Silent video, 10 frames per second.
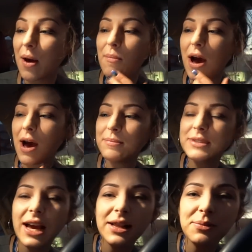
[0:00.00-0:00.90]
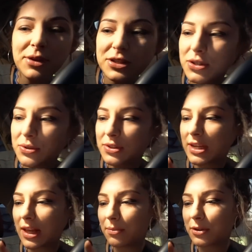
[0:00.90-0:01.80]
mom, tell him what you,
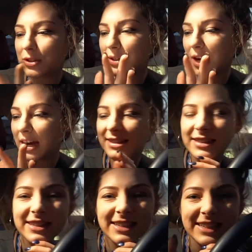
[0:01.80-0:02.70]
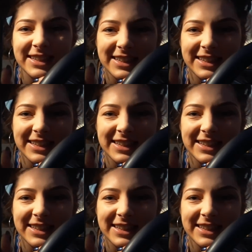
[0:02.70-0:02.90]
tell him what you got. Yeah, hello